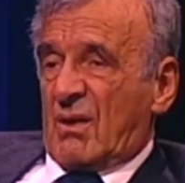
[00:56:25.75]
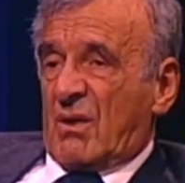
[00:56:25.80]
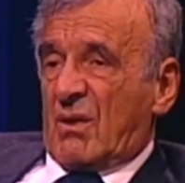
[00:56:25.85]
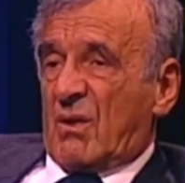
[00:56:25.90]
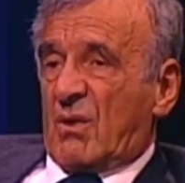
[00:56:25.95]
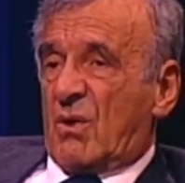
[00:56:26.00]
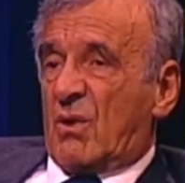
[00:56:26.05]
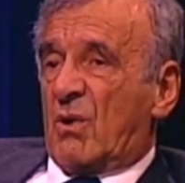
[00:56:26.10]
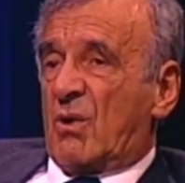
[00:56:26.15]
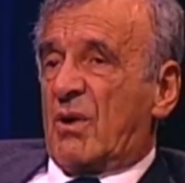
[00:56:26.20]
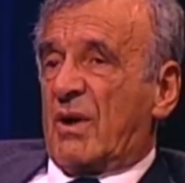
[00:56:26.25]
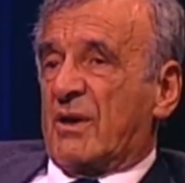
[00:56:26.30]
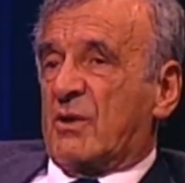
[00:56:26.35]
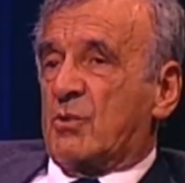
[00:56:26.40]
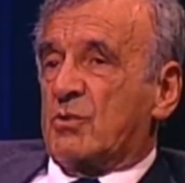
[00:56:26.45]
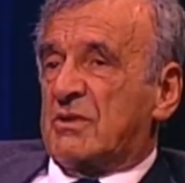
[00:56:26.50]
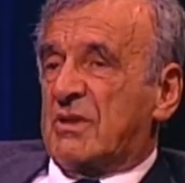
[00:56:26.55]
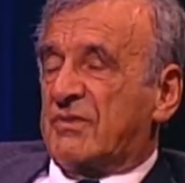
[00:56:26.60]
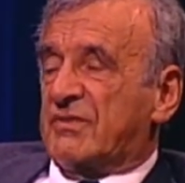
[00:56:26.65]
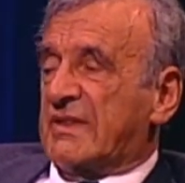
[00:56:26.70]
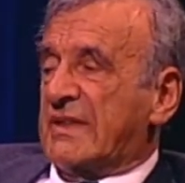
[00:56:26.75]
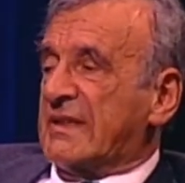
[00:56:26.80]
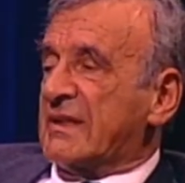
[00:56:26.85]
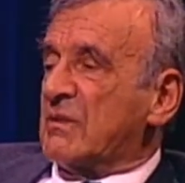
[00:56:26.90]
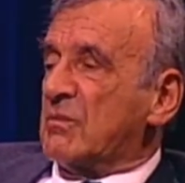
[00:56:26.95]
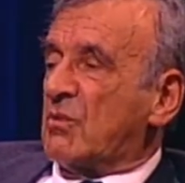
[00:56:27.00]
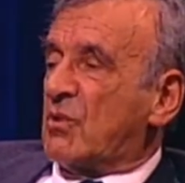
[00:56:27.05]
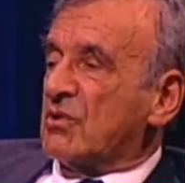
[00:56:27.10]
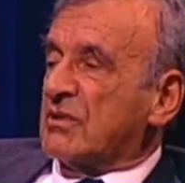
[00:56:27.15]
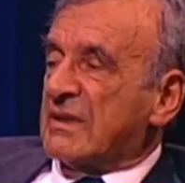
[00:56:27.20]
Oh, I could have
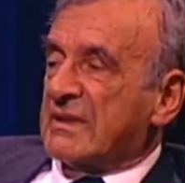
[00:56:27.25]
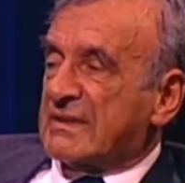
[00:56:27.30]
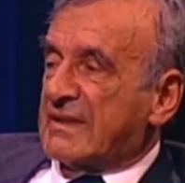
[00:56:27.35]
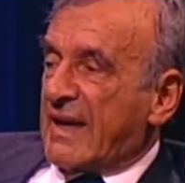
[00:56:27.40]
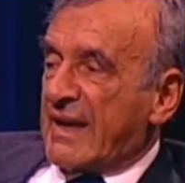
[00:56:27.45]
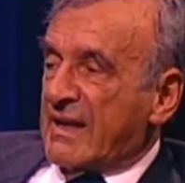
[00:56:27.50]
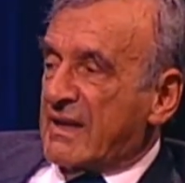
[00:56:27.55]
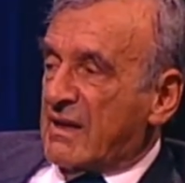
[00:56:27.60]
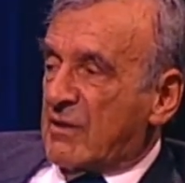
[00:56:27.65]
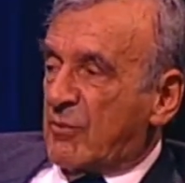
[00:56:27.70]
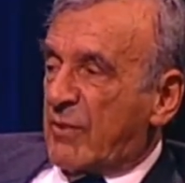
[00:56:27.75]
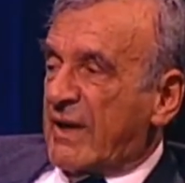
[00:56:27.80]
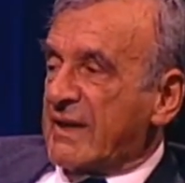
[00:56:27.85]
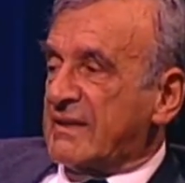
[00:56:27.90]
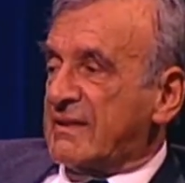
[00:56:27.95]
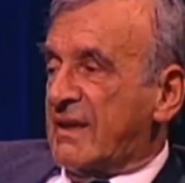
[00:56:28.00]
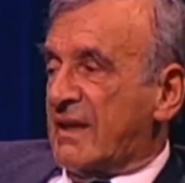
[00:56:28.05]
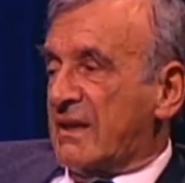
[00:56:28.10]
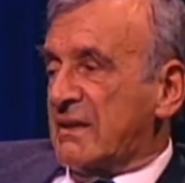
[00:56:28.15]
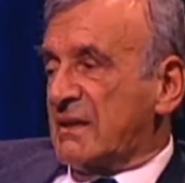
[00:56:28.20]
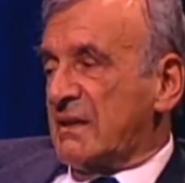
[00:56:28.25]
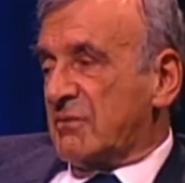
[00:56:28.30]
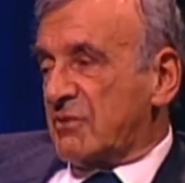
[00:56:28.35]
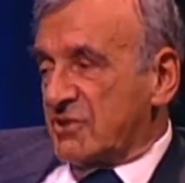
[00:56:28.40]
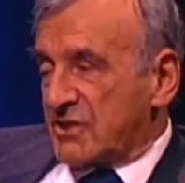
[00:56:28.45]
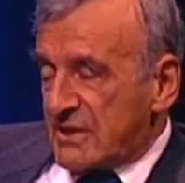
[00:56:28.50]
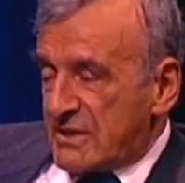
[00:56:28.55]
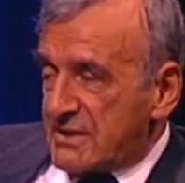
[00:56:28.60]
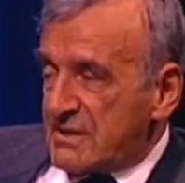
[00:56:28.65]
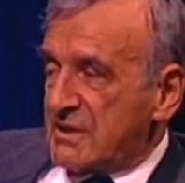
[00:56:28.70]
taken more than ten. Why ten? It
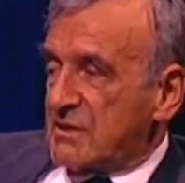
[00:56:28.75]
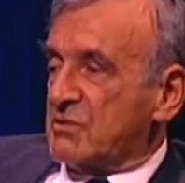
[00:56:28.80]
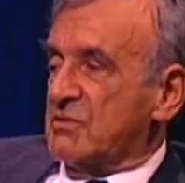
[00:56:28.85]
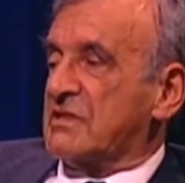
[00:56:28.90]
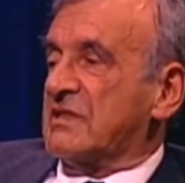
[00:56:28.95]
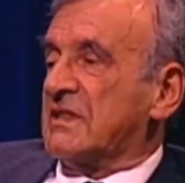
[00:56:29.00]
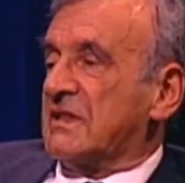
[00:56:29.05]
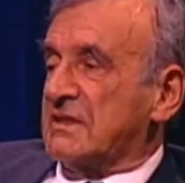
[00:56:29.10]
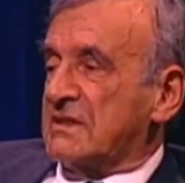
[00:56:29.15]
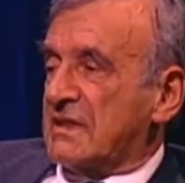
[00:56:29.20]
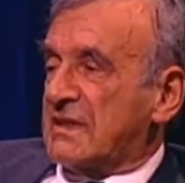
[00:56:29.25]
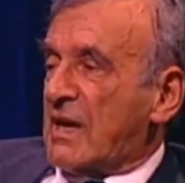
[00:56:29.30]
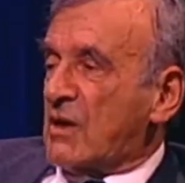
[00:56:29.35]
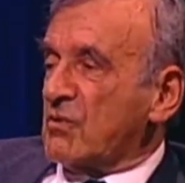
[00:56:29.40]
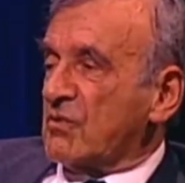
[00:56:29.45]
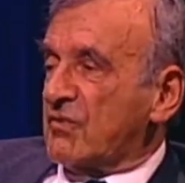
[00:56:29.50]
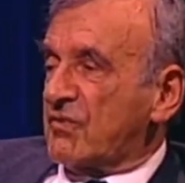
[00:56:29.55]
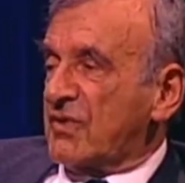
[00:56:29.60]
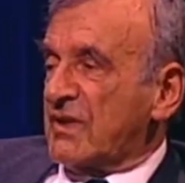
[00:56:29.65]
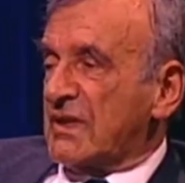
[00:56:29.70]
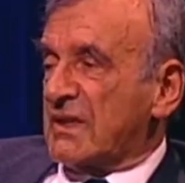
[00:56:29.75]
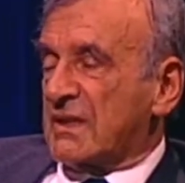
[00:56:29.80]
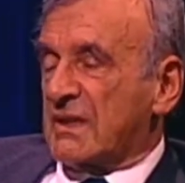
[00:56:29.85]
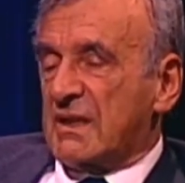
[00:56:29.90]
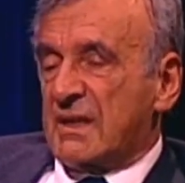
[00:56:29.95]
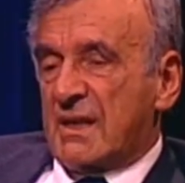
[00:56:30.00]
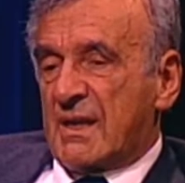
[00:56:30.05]
was easy to say. It's a round figure.